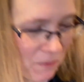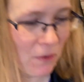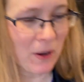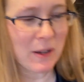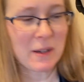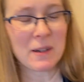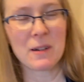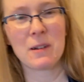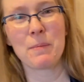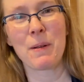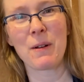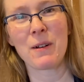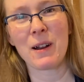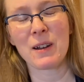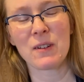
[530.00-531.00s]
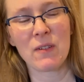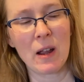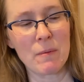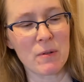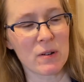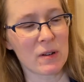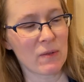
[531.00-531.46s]
points to Paradise
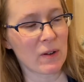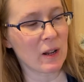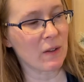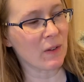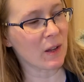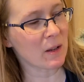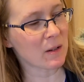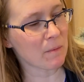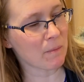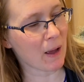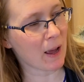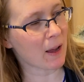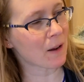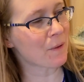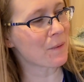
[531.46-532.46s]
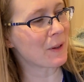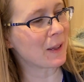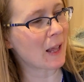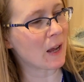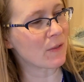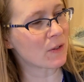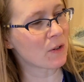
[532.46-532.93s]
Fibers for giving us a bag with
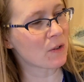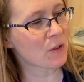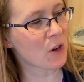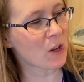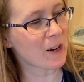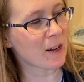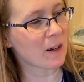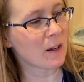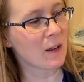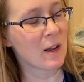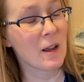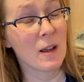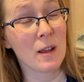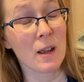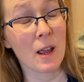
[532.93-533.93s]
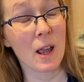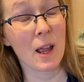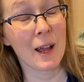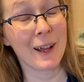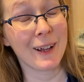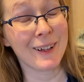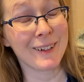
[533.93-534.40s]
lavenders on it,
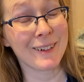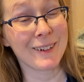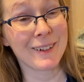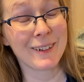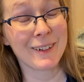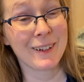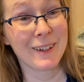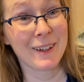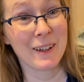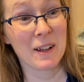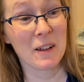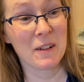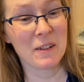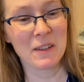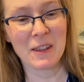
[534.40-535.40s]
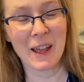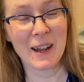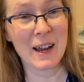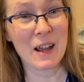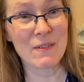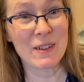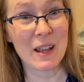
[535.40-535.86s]
and then
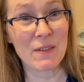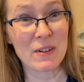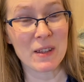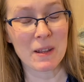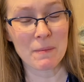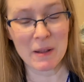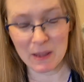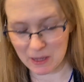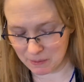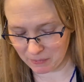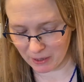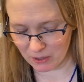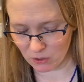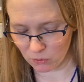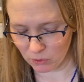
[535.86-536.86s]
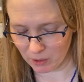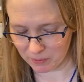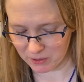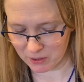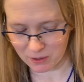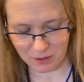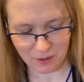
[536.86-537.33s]
having everything be themed like
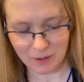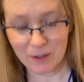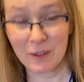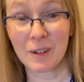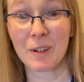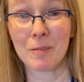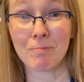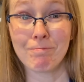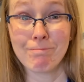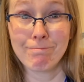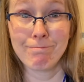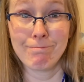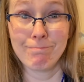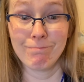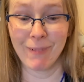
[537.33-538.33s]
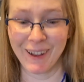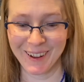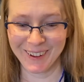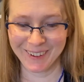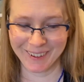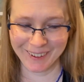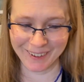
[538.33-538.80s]
tulips. So,
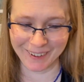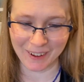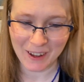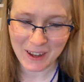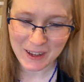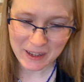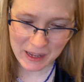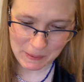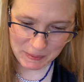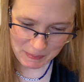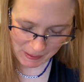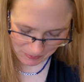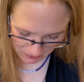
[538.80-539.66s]
keeps people